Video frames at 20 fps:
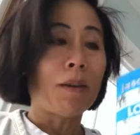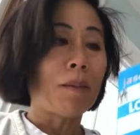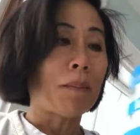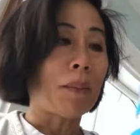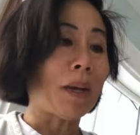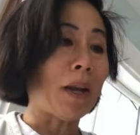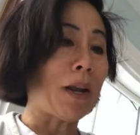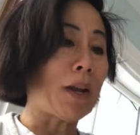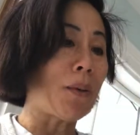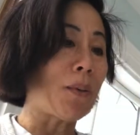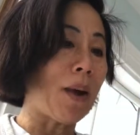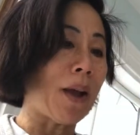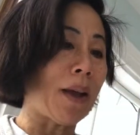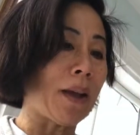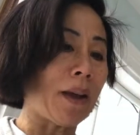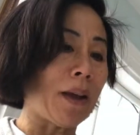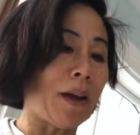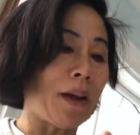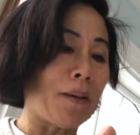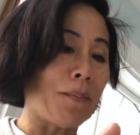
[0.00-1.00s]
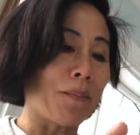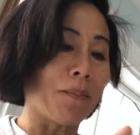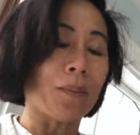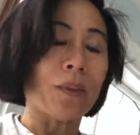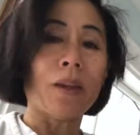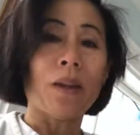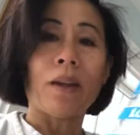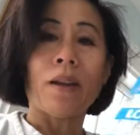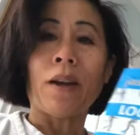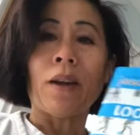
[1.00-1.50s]
But anyway, um,
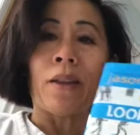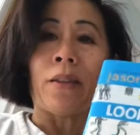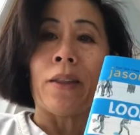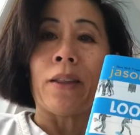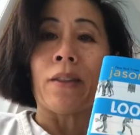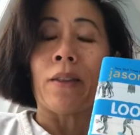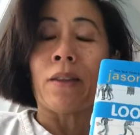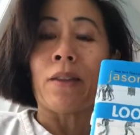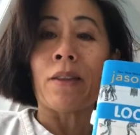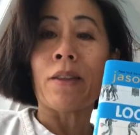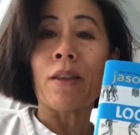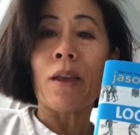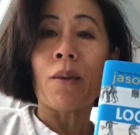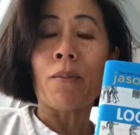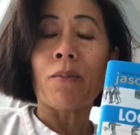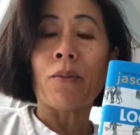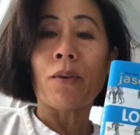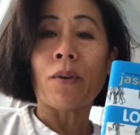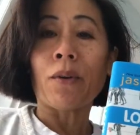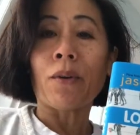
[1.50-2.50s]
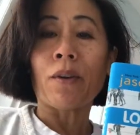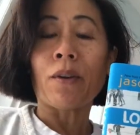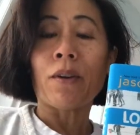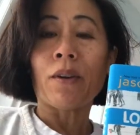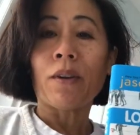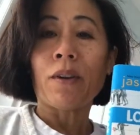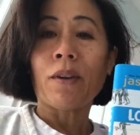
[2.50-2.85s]
I think this is up for